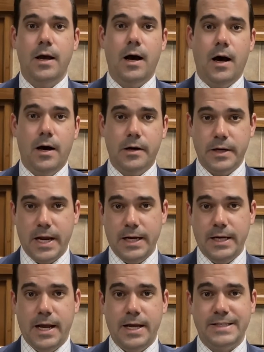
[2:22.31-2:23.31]

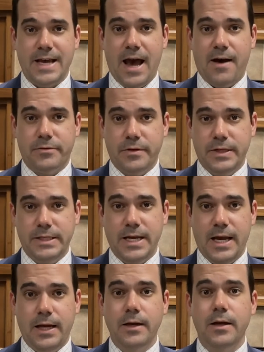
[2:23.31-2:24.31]
180 days after the
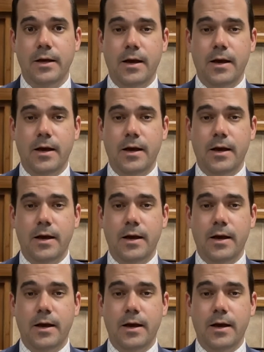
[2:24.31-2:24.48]
date